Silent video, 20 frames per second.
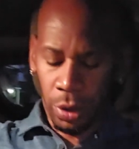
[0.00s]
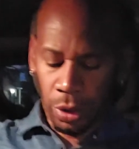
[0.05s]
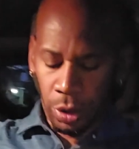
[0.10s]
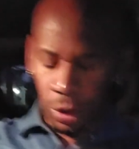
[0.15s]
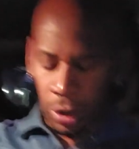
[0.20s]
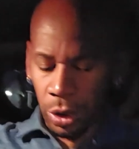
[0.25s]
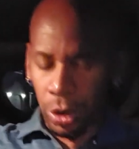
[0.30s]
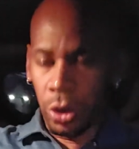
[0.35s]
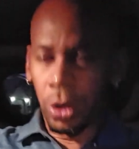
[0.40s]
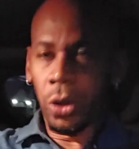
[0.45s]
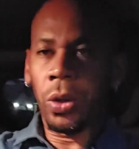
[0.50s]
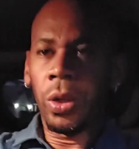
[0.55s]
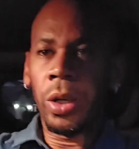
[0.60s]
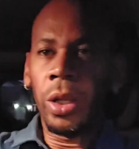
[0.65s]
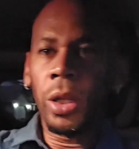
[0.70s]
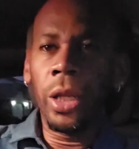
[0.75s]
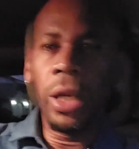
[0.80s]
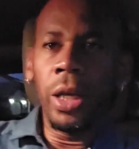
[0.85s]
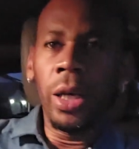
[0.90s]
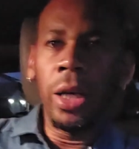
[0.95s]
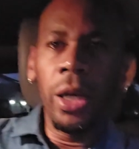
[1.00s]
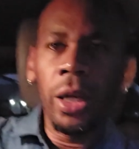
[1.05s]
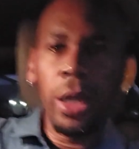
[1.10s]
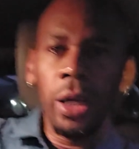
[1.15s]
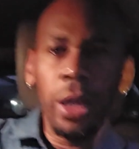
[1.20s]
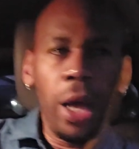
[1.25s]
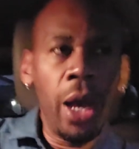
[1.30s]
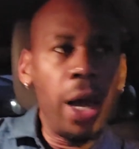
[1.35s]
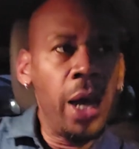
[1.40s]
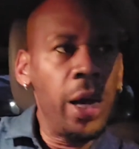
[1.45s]
Just doing the
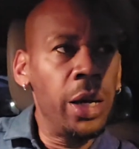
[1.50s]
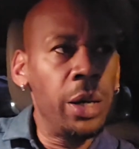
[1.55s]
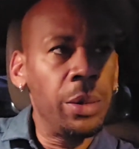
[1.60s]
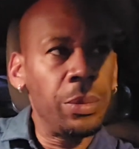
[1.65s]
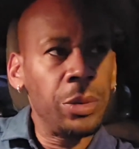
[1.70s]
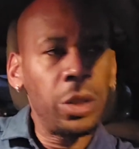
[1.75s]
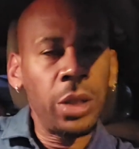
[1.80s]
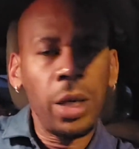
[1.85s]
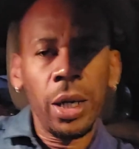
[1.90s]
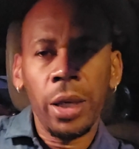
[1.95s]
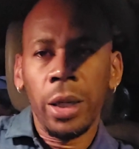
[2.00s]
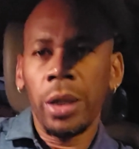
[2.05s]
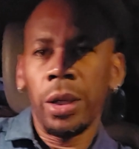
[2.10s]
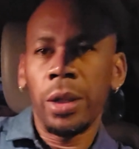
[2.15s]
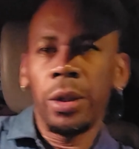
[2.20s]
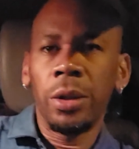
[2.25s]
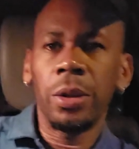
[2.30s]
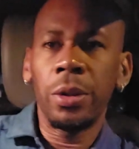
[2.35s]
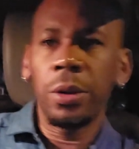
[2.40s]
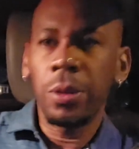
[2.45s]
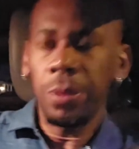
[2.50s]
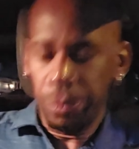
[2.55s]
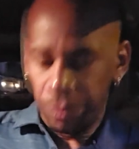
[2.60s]
AM check-in.